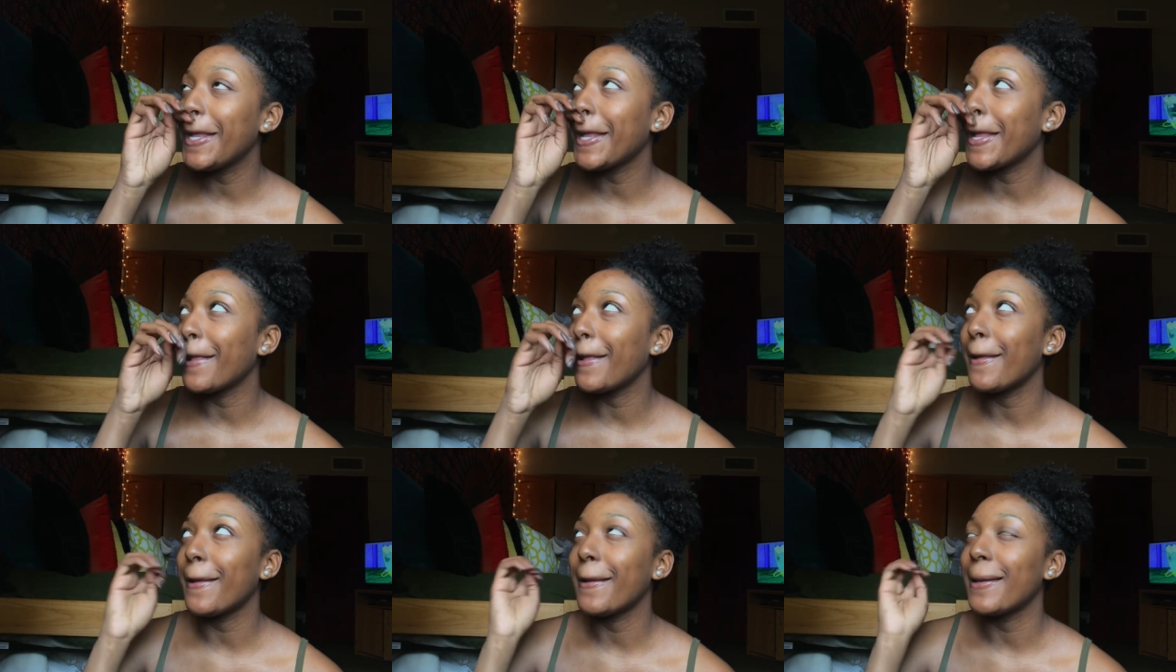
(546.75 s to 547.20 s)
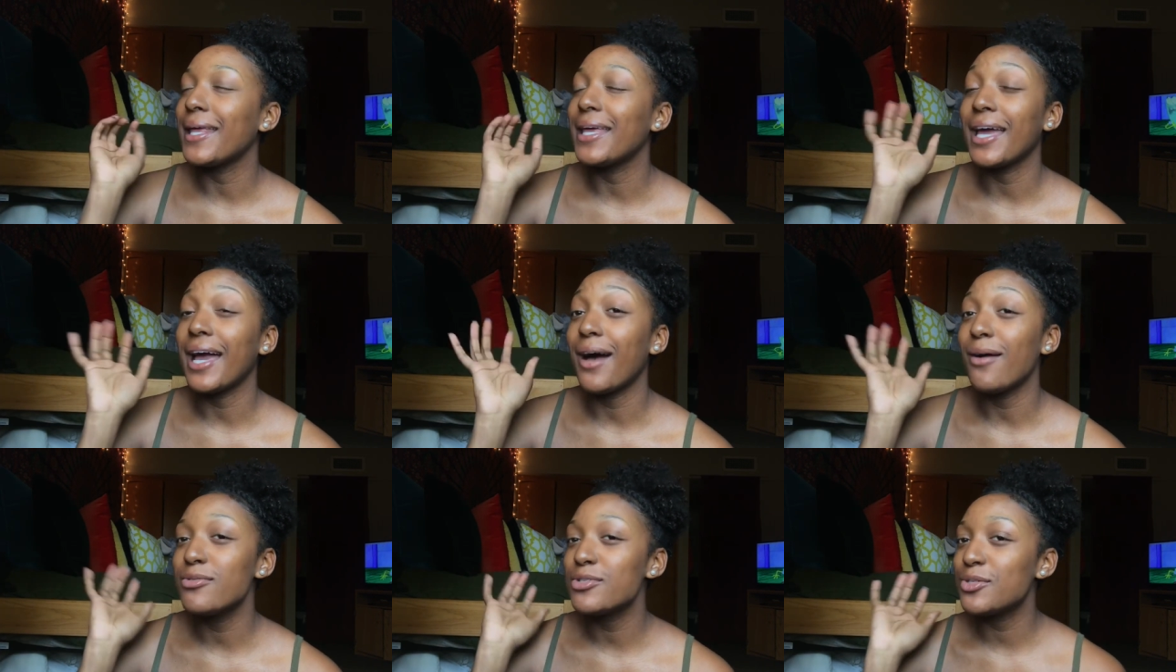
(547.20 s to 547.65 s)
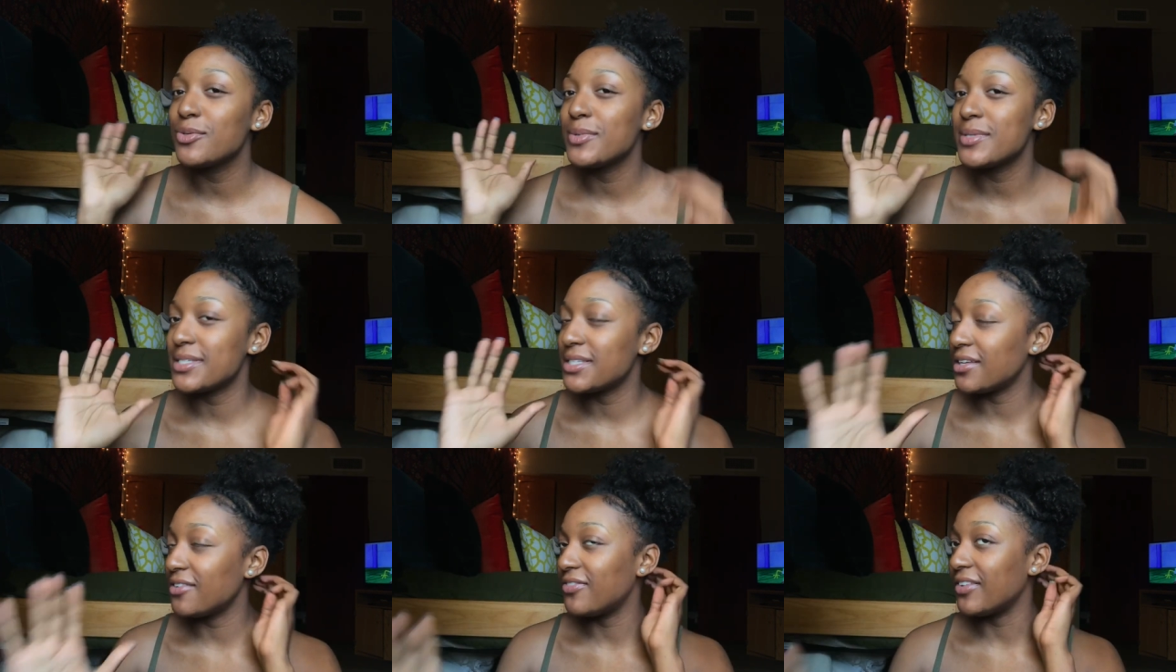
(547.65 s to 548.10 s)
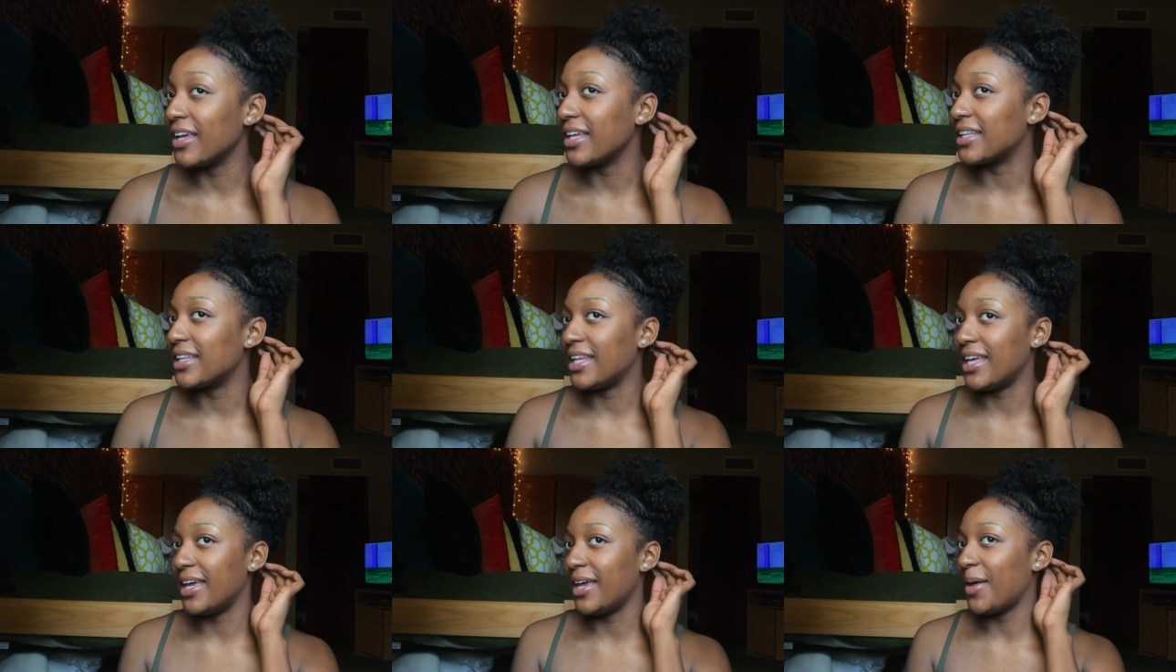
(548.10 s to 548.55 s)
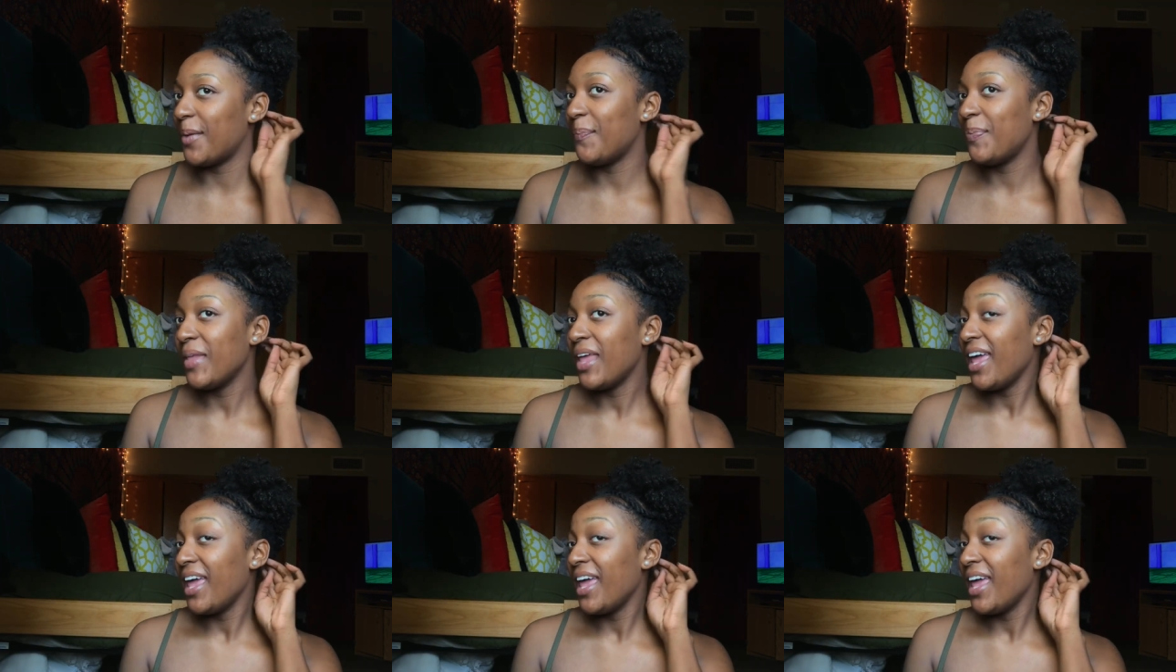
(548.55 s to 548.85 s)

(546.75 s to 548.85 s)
and yeah, I was doing stuff like that,